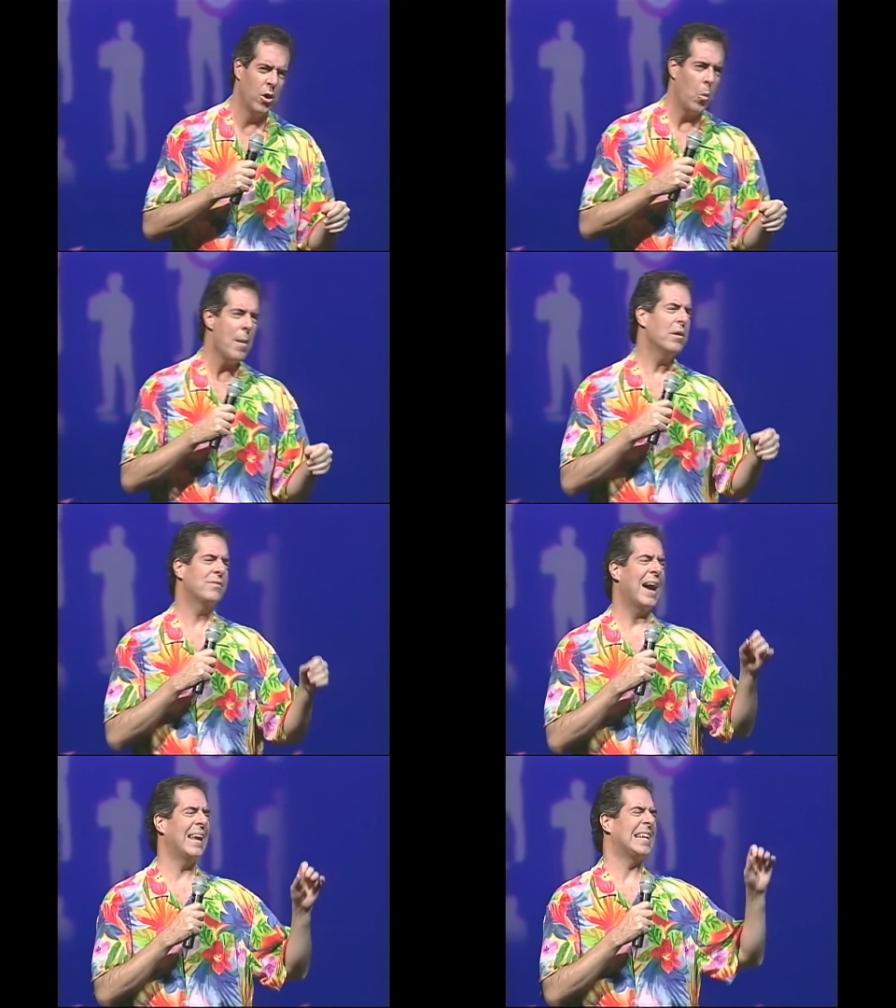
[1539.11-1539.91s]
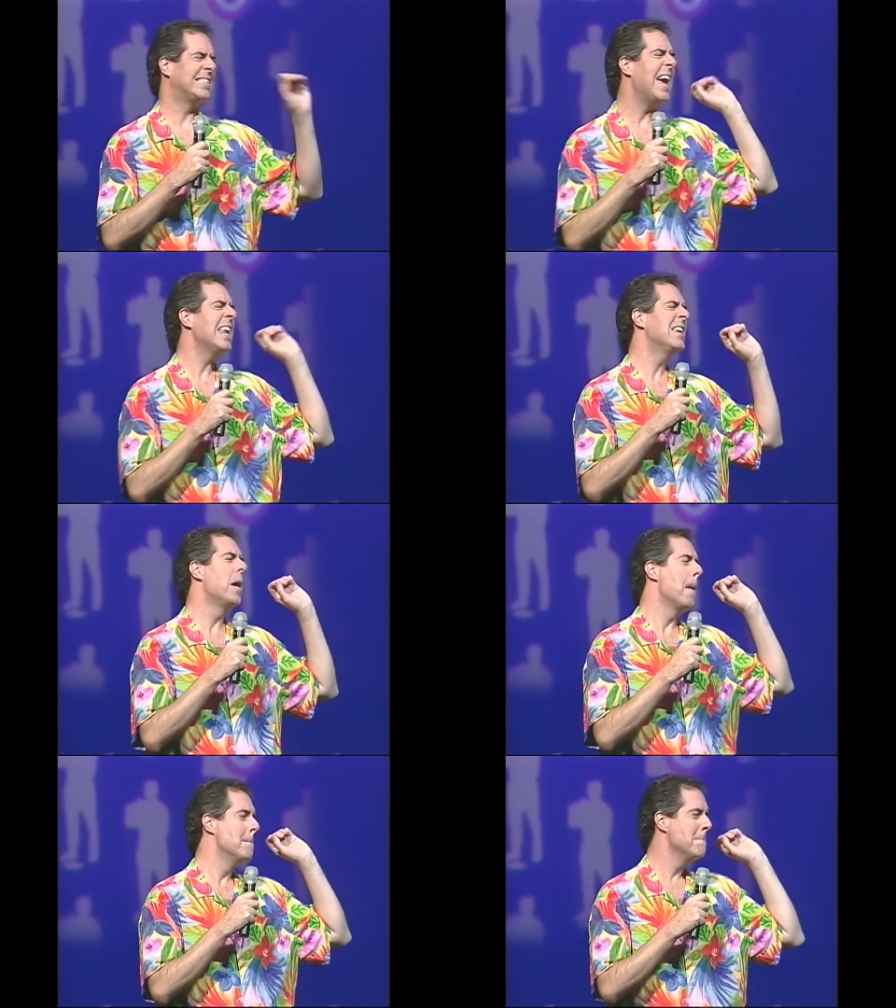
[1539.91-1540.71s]
Women have got like
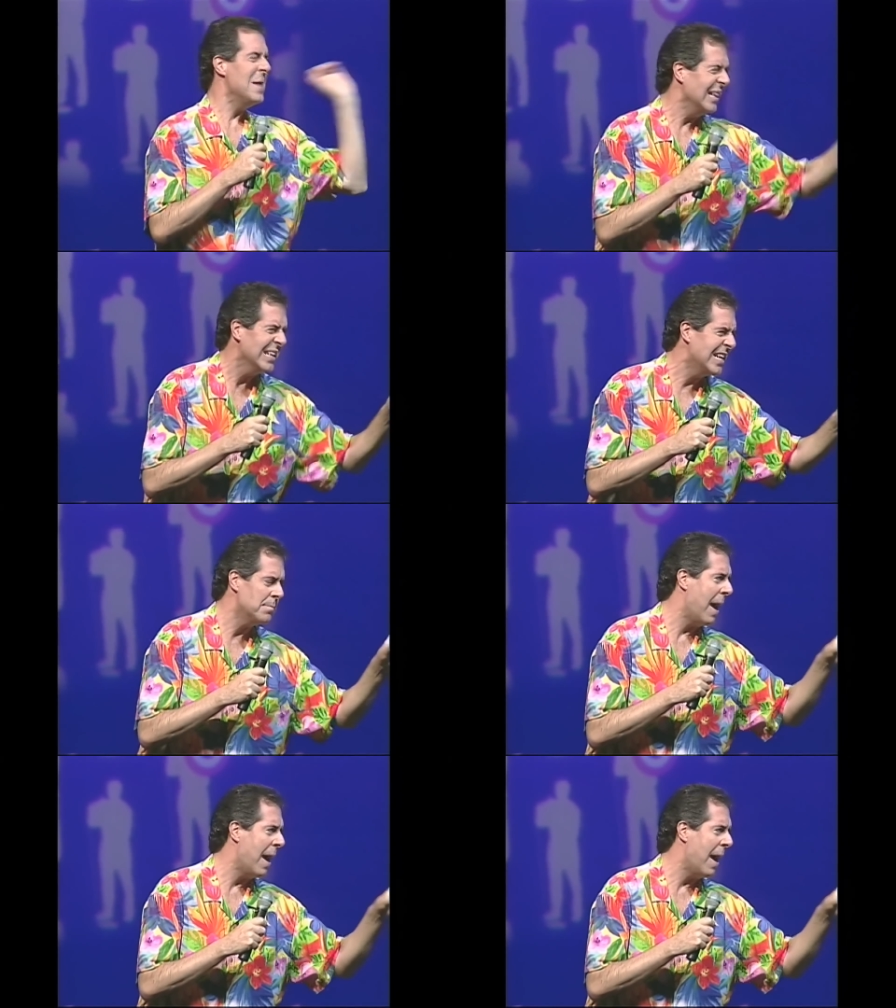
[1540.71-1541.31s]
10 million